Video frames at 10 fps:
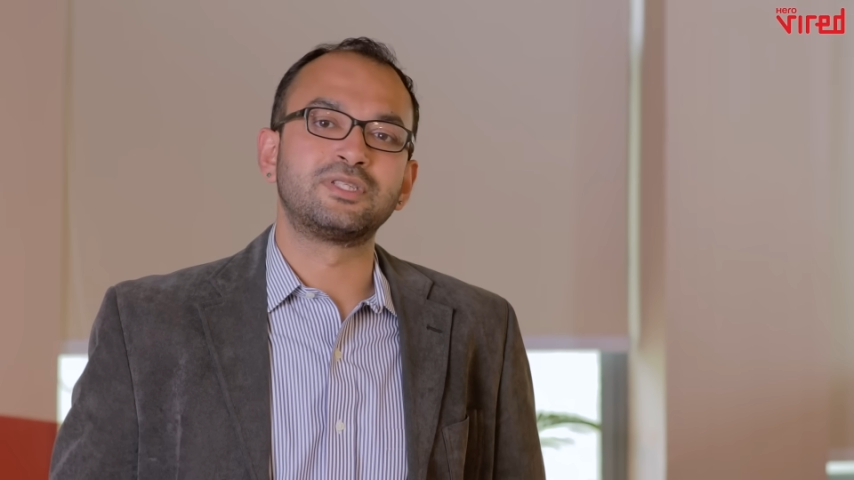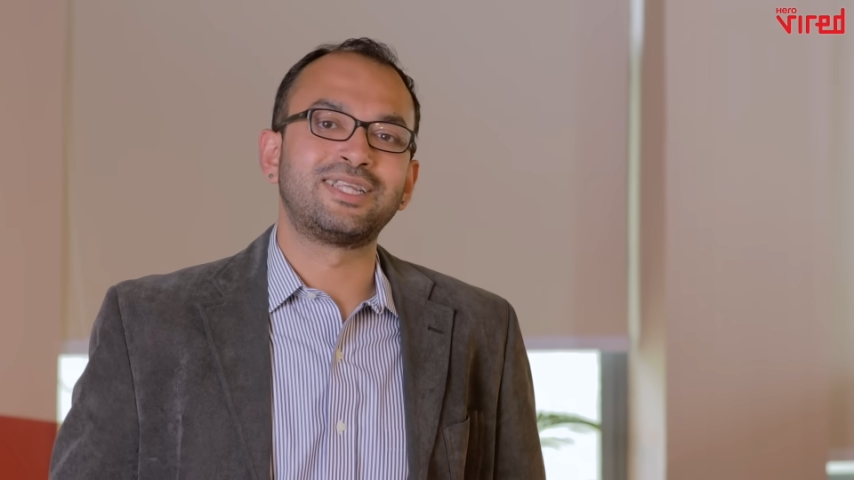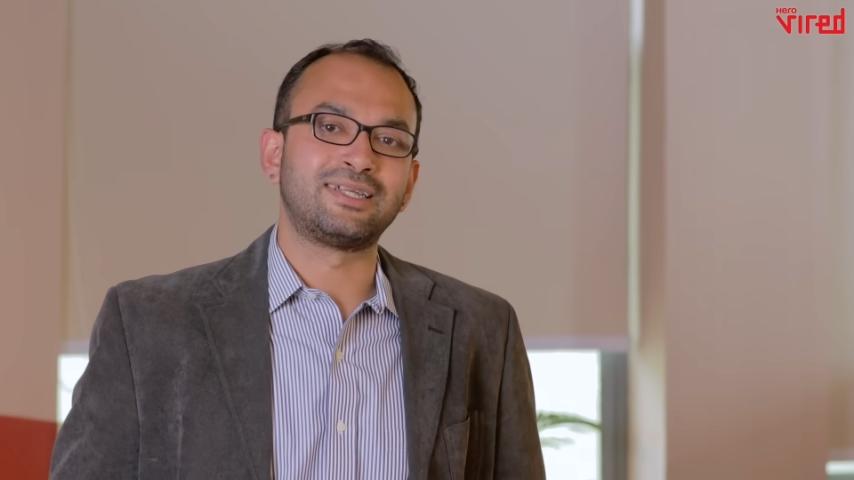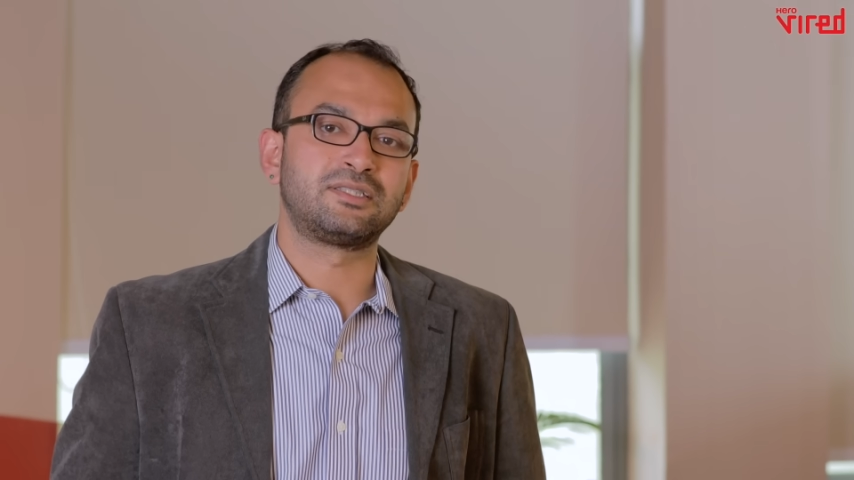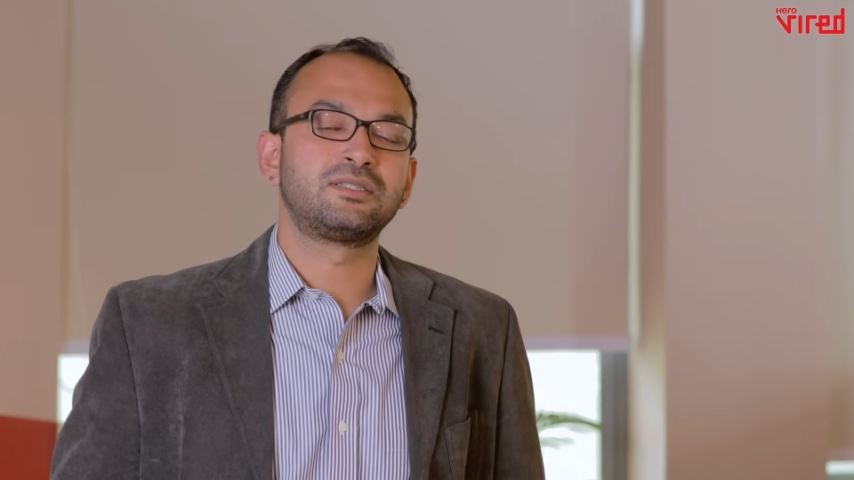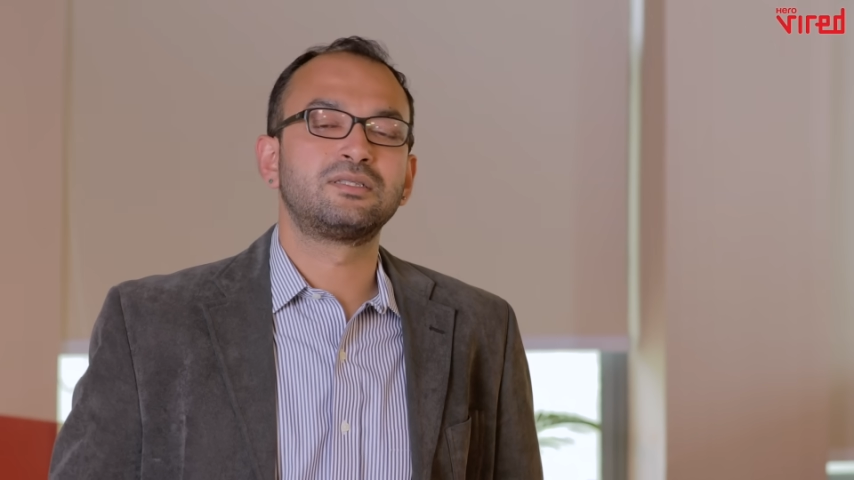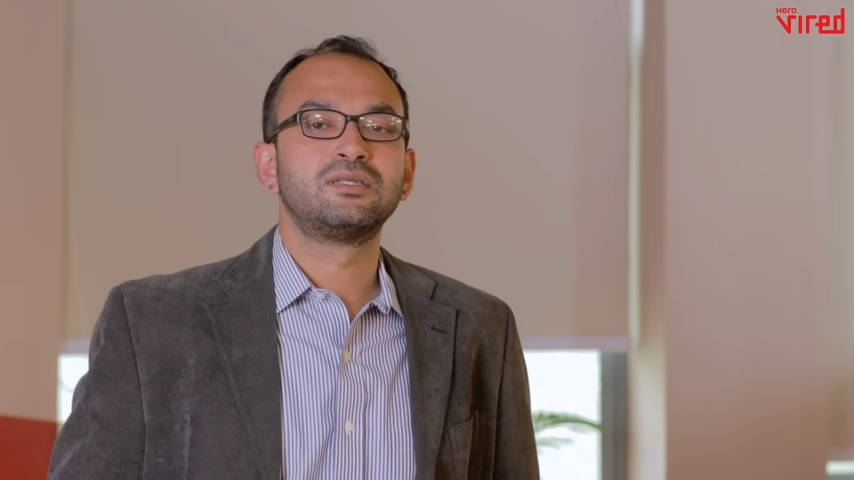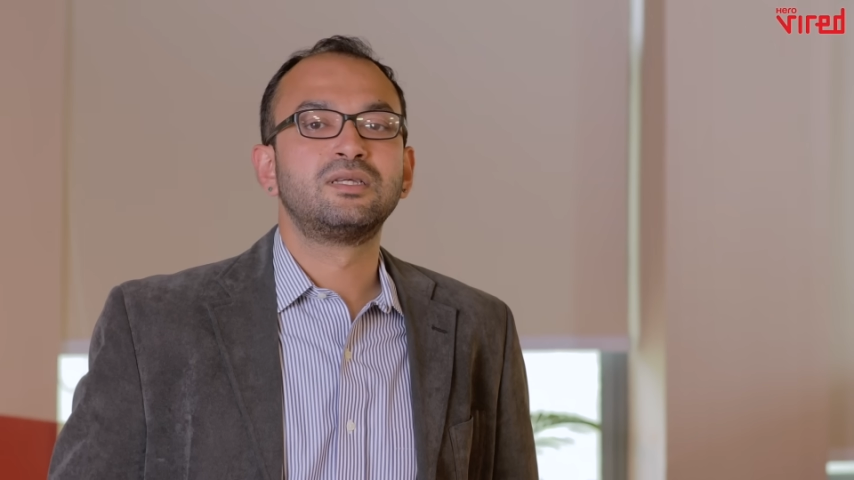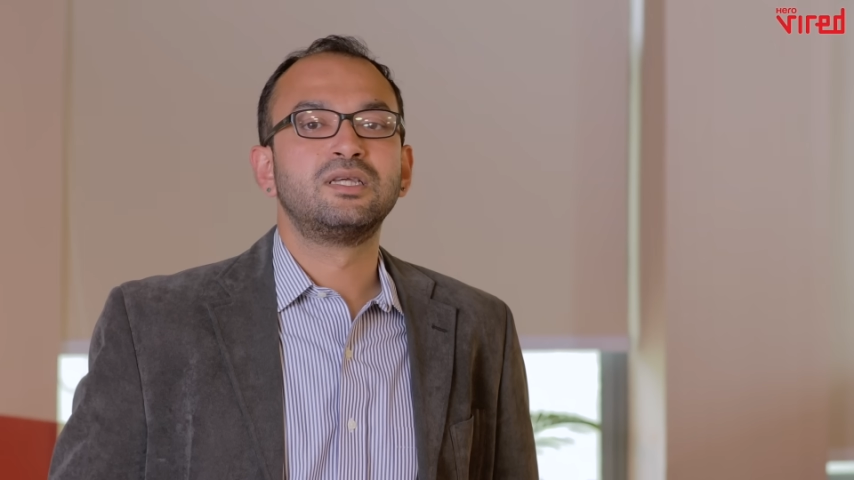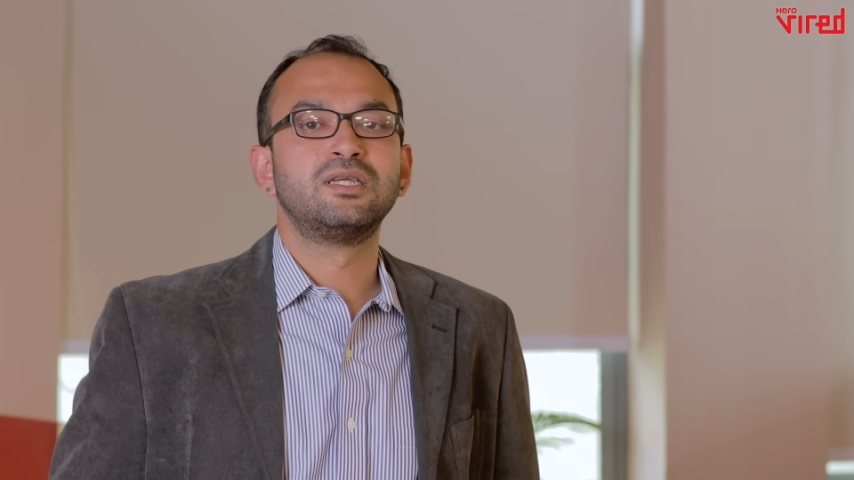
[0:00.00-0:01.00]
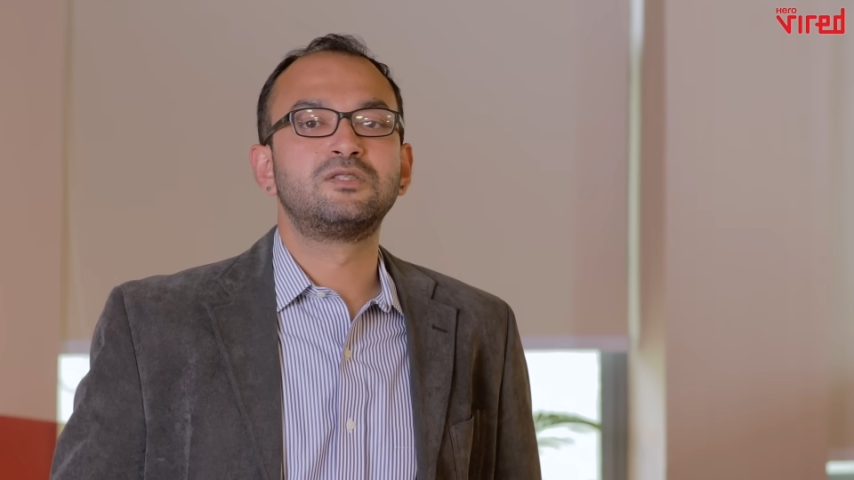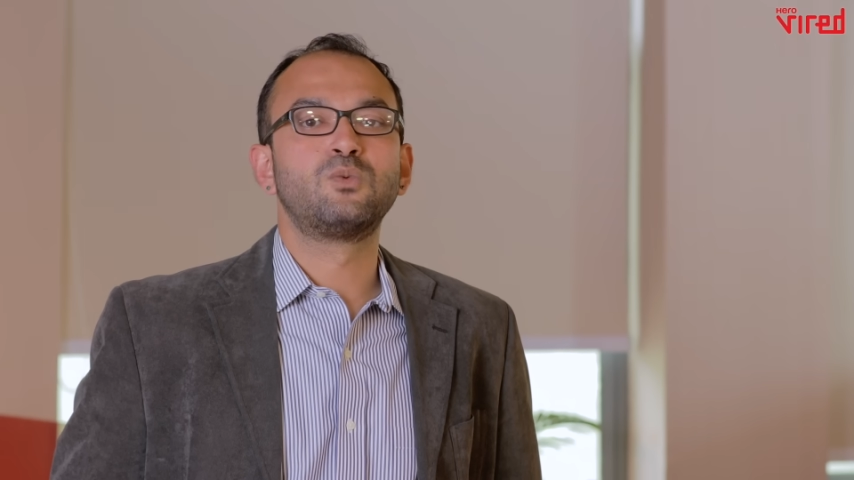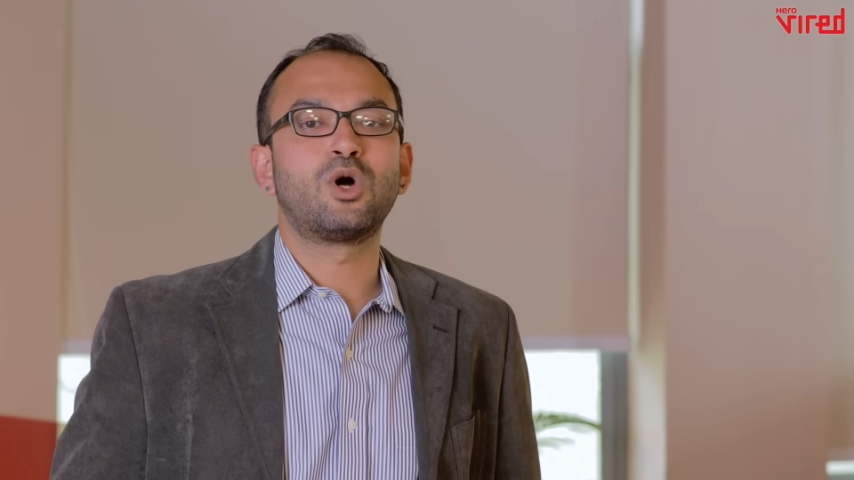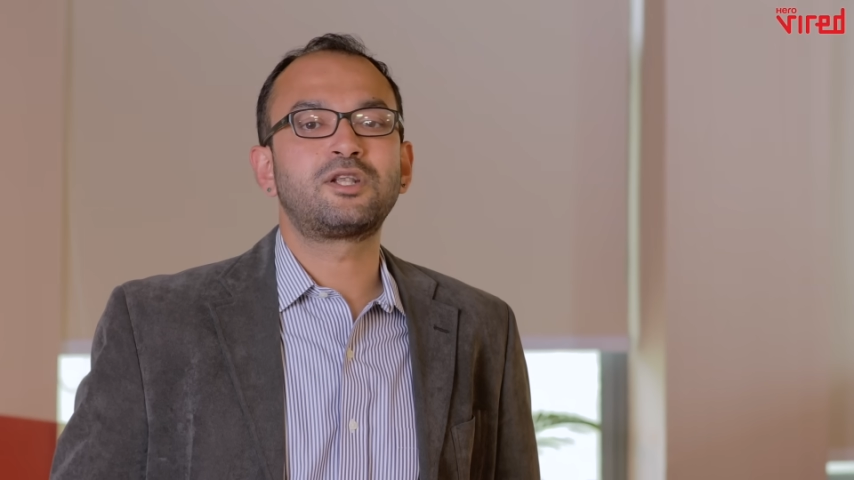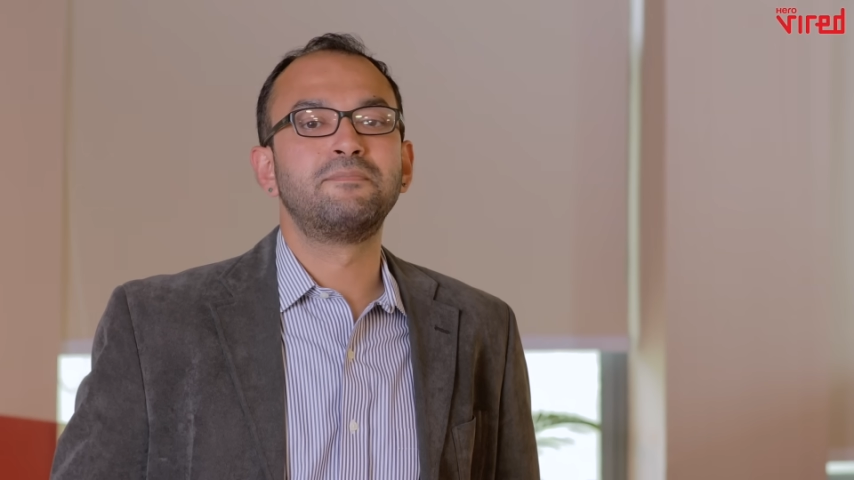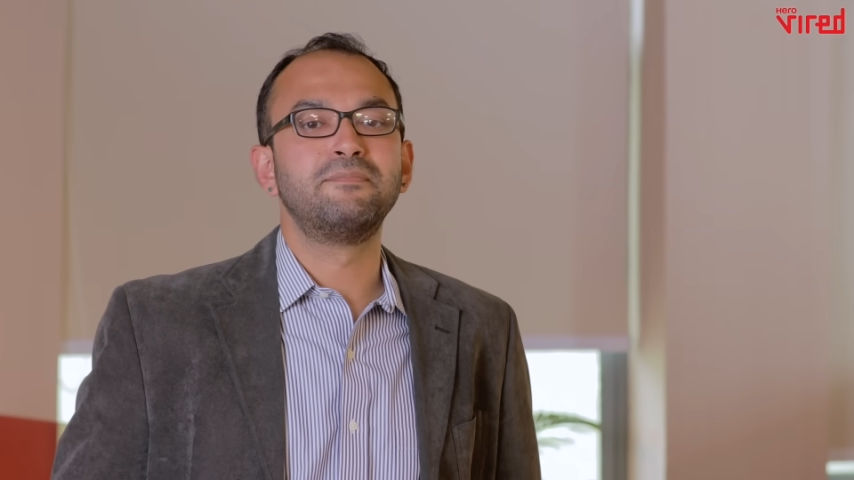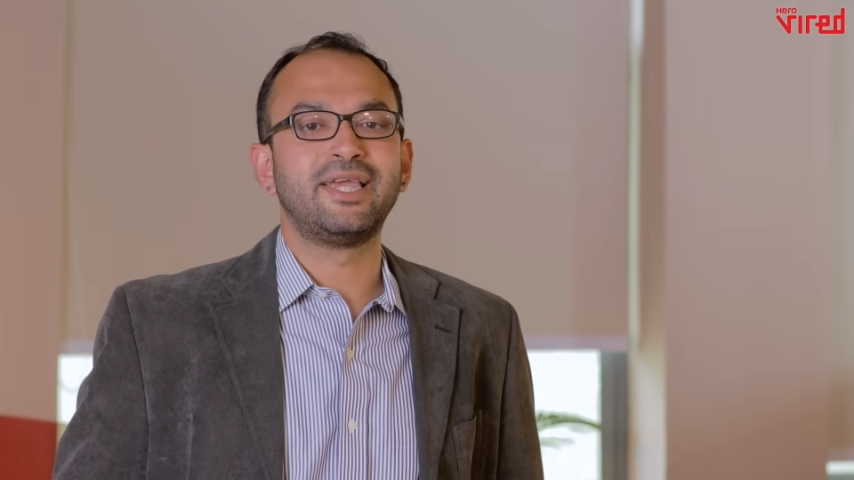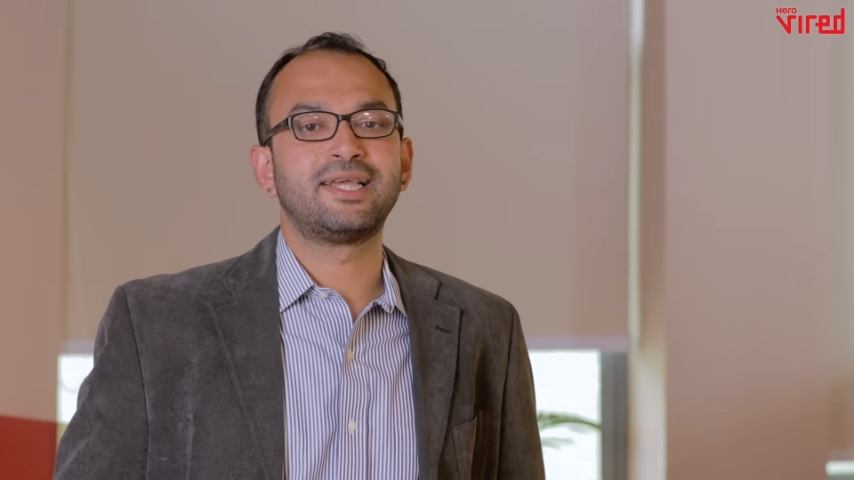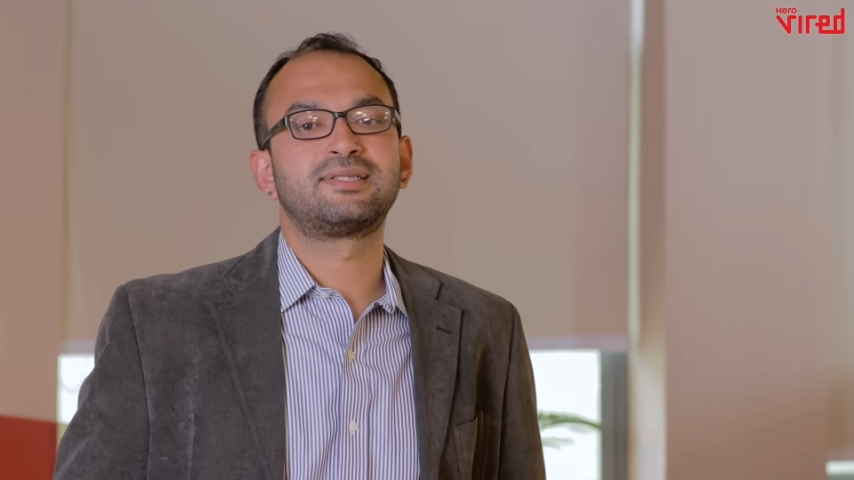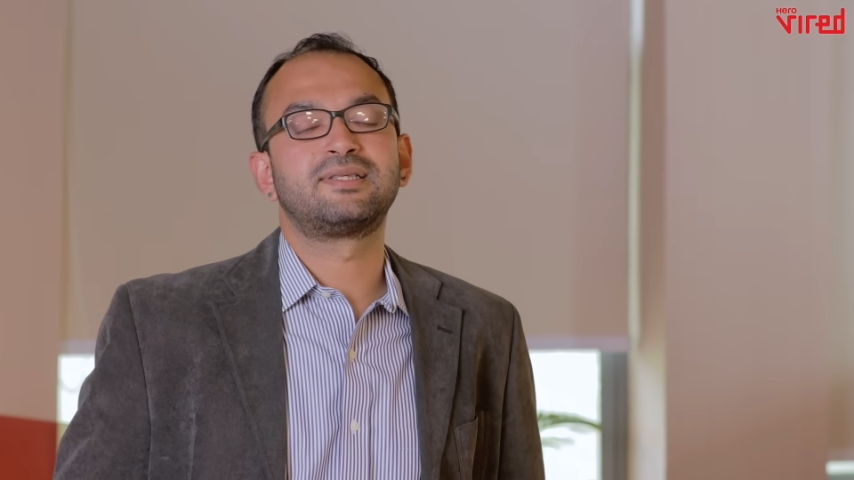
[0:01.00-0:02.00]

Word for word: touch is what makes